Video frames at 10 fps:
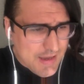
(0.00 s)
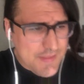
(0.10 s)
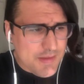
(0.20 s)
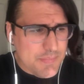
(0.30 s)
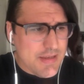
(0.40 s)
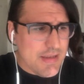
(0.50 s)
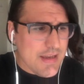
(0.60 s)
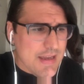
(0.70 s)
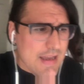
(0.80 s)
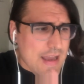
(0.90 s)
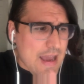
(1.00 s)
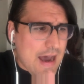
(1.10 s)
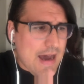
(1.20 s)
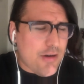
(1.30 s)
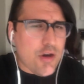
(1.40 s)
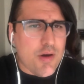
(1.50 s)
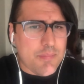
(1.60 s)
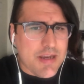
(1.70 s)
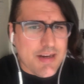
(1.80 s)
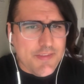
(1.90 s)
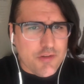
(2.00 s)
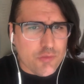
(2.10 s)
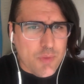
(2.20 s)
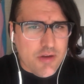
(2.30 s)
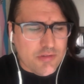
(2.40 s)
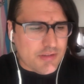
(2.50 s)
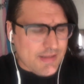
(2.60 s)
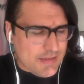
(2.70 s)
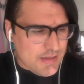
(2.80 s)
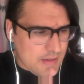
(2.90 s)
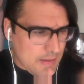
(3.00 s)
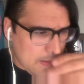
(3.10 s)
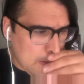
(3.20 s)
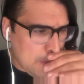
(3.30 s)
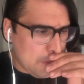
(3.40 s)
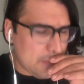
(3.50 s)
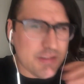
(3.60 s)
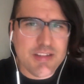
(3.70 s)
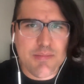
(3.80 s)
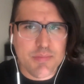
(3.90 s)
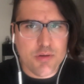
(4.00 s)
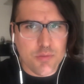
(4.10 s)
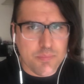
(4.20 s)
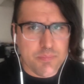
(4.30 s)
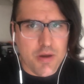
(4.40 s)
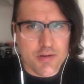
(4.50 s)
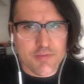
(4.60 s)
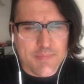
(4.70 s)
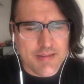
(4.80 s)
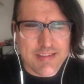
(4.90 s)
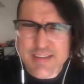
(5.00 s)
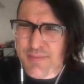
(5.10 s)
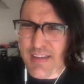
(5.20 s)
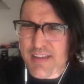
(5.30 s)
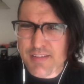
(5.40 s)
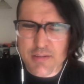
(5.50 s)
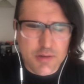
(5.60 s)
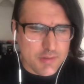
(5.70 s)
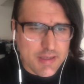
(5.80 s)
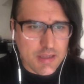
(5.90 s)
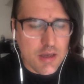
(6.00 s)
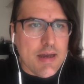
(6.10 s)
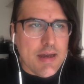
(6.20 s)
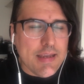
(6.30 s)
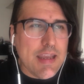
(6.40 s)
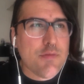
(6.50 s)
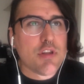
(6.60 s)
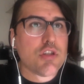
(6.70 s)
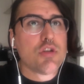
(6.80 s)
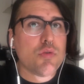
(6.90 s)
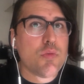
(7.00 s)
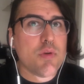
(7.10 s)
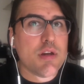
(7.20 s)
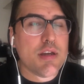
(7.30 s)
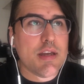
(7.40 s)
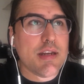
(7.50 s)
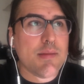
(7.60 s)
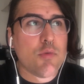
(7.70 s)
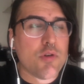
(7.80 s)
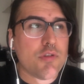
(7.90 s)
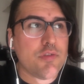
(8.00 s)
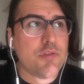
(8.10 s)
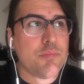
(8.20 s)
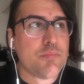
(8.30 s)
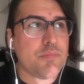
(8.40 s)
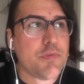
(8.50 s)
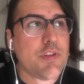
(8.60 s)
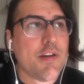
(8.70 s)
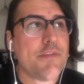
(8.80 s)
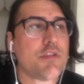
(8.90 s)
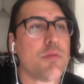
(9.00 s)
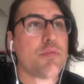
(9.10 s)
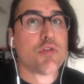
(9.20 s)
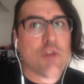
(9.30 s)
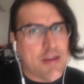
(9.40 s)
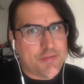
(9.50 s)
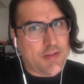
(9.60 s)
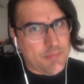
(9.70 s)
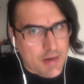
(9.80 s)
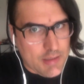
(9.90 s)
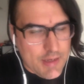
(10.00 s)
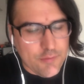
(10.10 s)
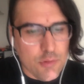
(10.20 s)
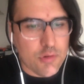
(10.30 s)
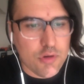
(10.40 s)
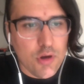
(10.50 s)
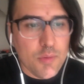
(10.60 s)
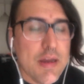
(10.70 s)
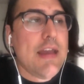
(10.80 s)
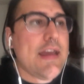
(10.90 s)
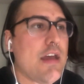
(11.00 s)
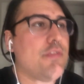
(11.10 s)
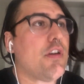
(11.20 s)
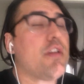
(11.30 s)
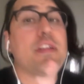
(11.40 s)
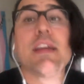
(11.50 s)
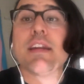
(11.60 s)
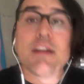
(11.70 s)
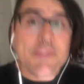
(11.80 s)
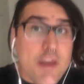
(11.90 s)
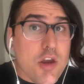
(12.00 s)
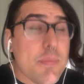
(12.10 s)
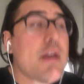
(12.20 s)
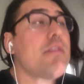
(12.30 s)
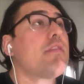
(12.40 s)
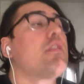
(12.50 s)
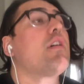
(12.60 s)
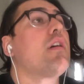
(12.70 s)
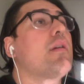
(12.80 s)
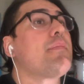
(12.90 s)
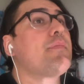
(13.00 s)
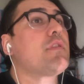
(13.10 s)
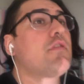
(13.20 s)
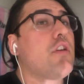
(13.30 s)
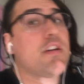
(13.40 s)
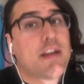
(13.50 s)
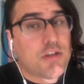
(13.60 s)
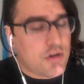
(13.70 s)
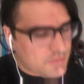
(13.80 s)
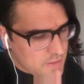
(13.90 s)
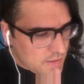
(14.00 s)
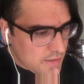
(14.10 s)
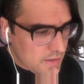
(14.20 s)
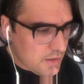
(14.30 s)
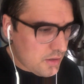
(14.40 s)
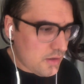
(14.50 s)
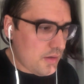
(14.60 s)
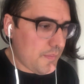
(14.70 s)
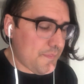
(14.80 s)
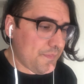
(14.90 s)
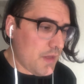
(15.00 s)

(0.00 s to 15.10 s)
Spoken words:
and then B, I don't know, I'm kind of in this weird like limbo part of my life, I guess. I don't know, like I can't really do any more stuff to progress in my life, quote unquote, as far as like getting a therapist, starting HRT,